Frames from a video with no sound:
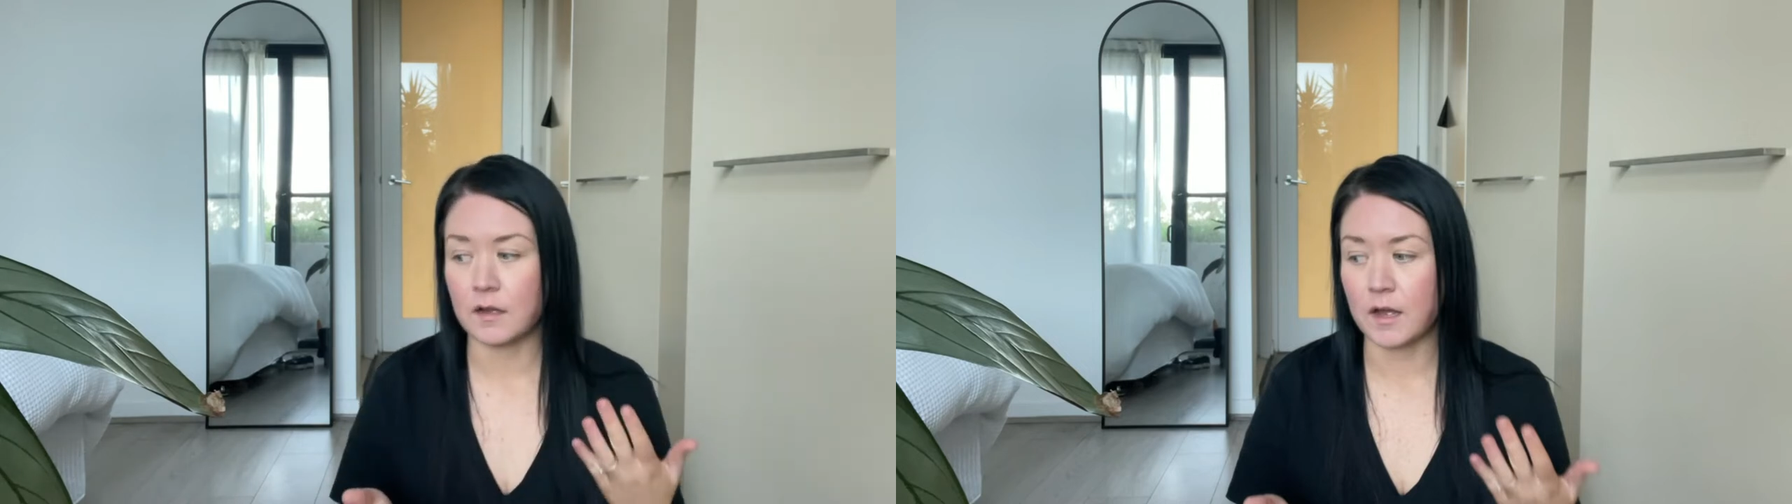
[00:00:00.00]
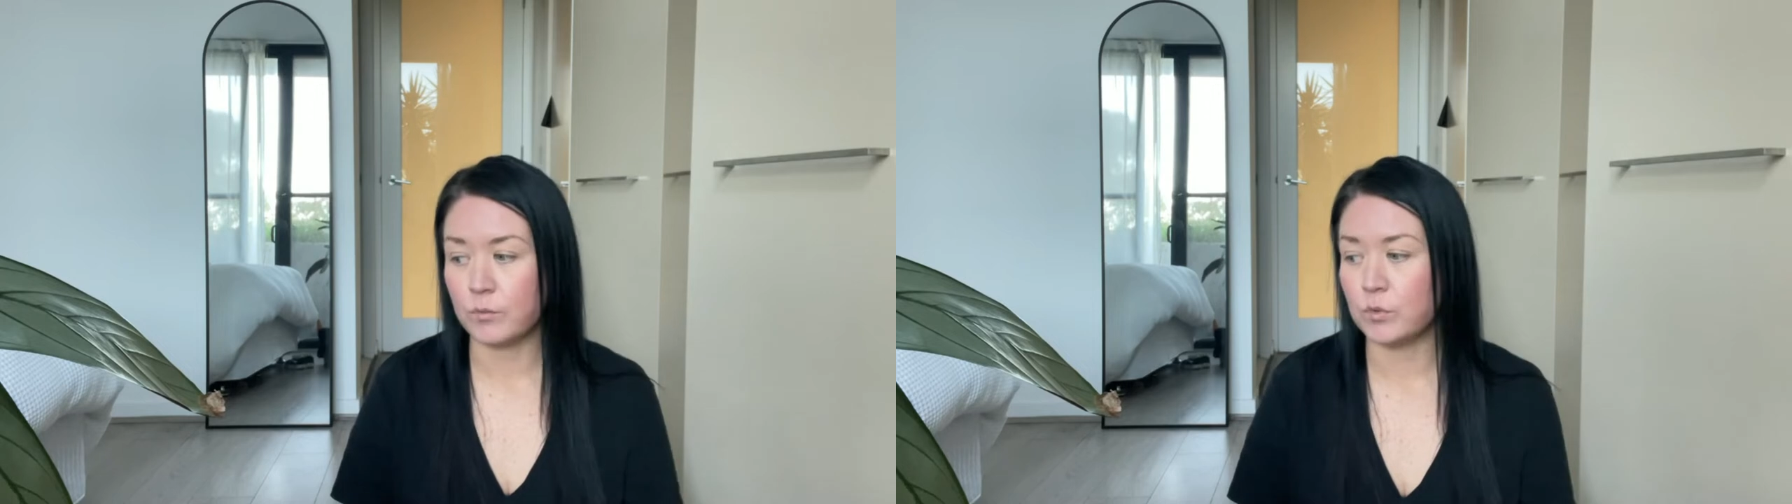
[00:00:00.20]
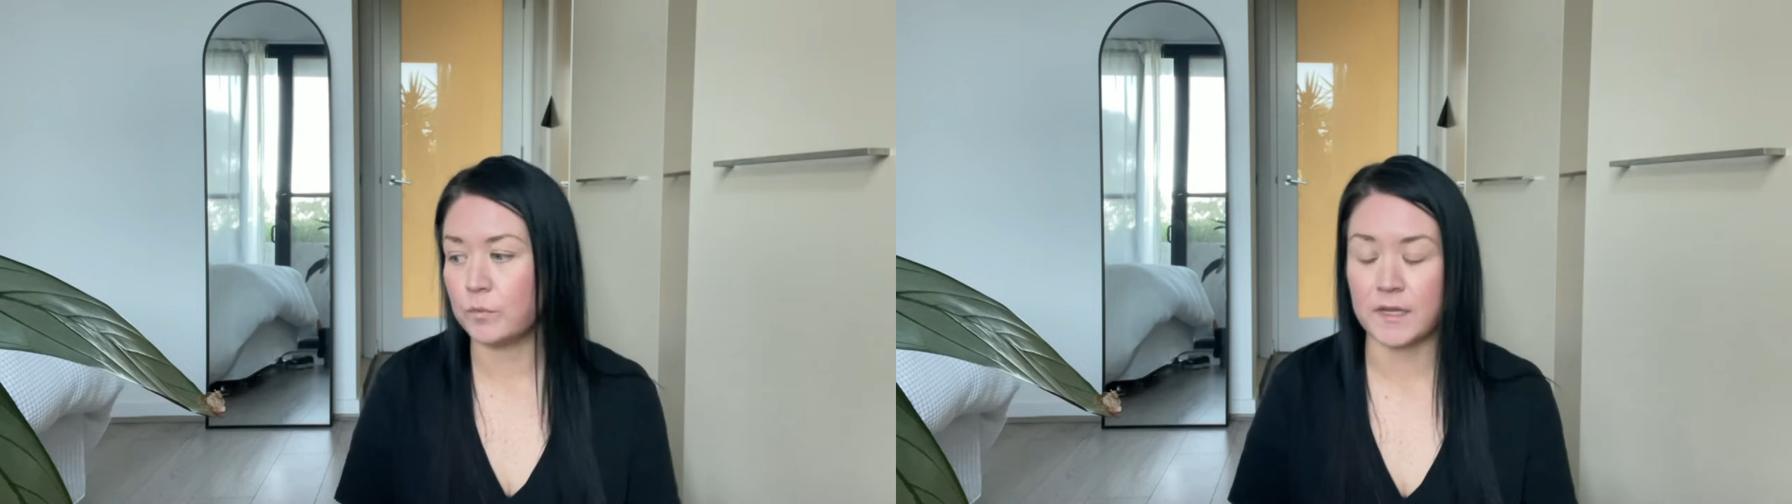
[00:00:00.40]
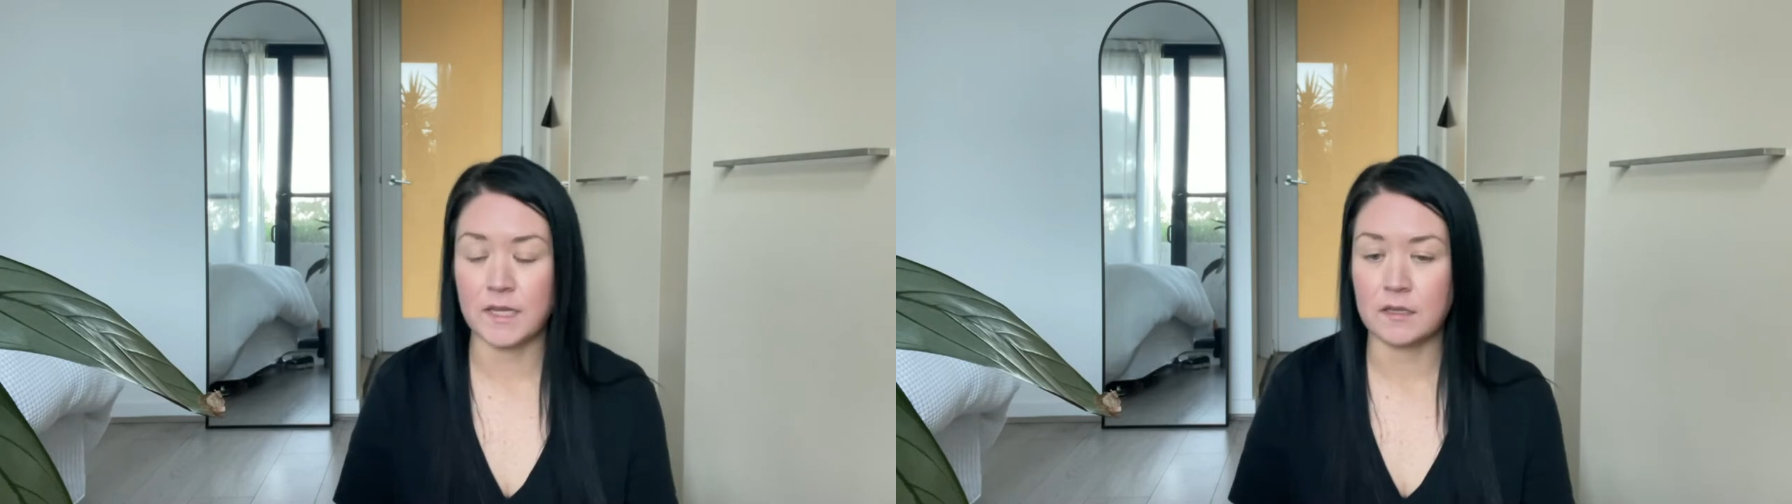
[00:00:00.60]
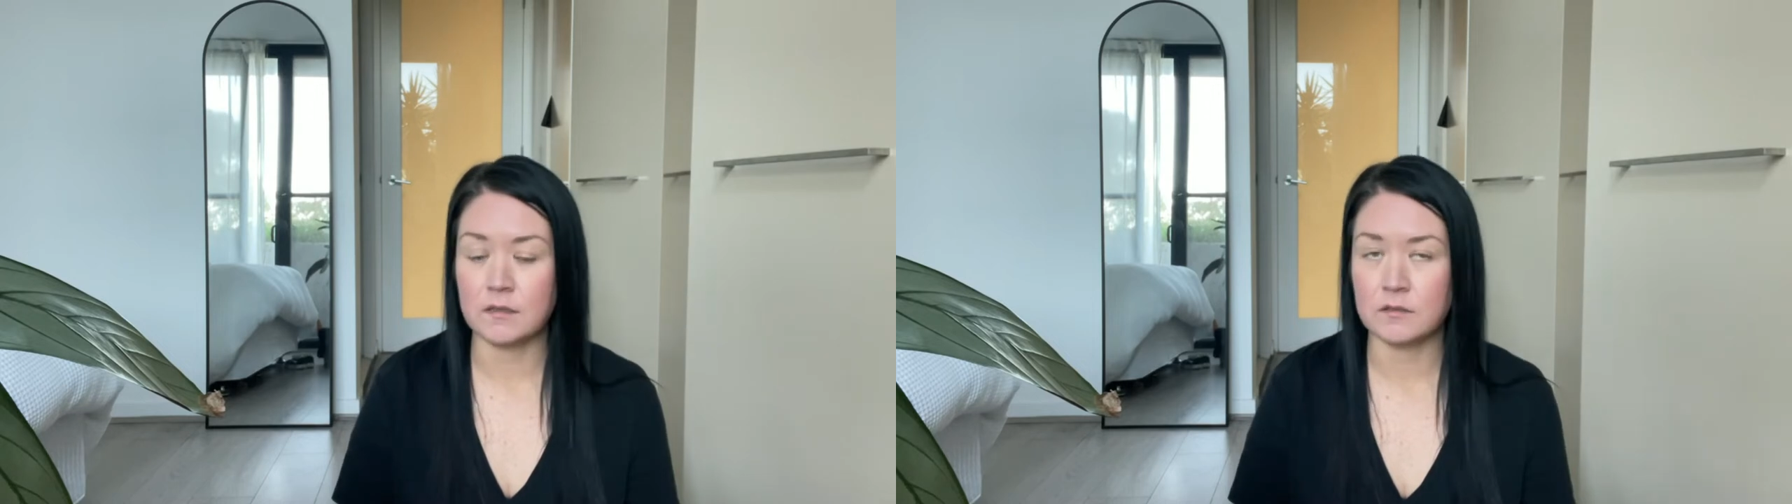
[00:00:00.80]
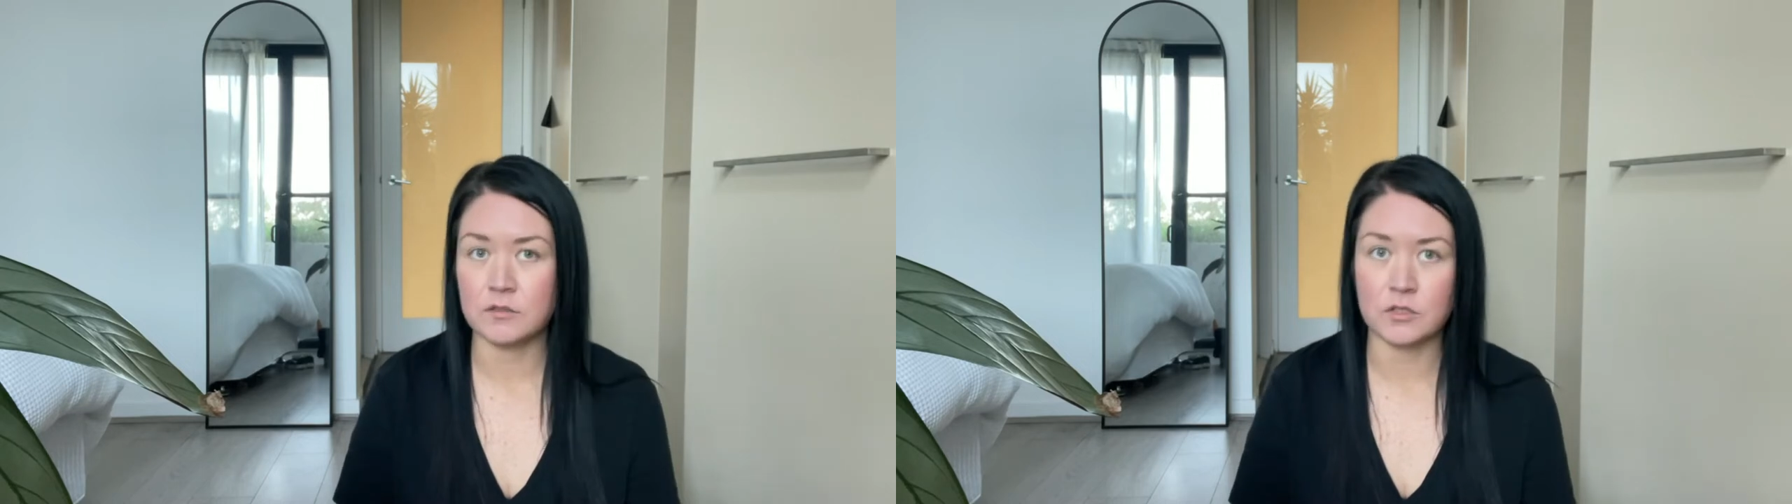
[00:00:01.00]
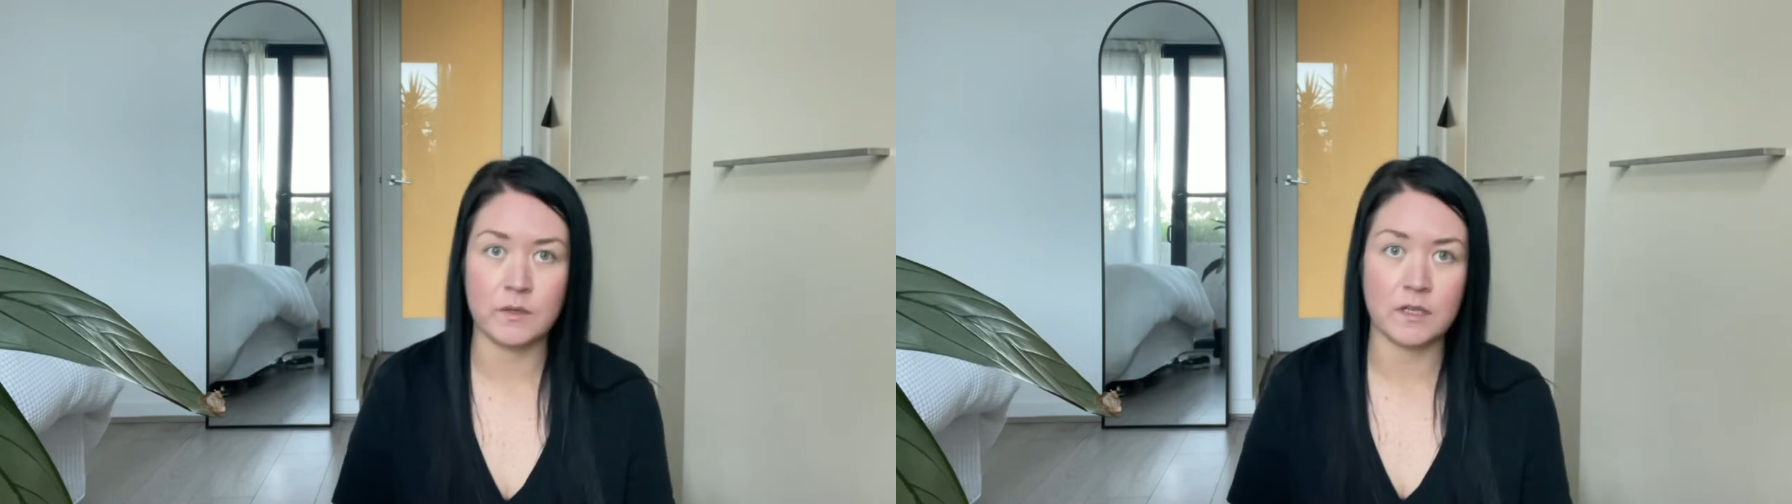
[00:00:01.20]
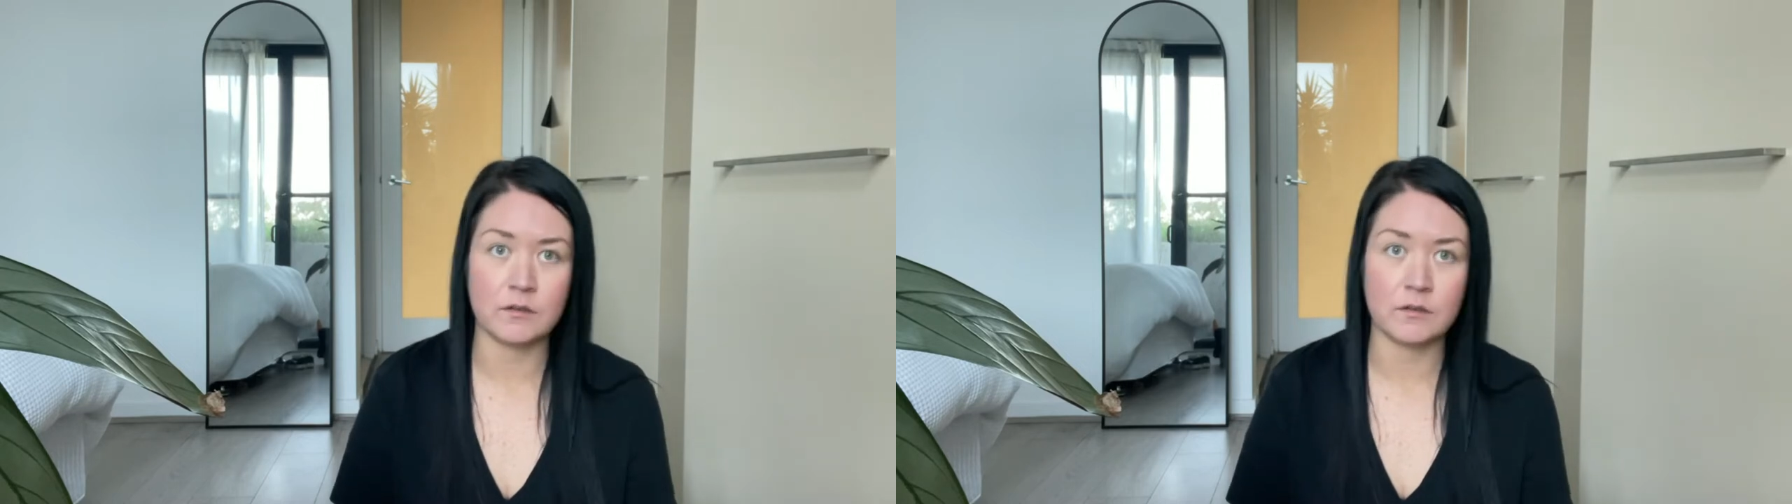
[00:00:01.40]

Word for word: I will be doing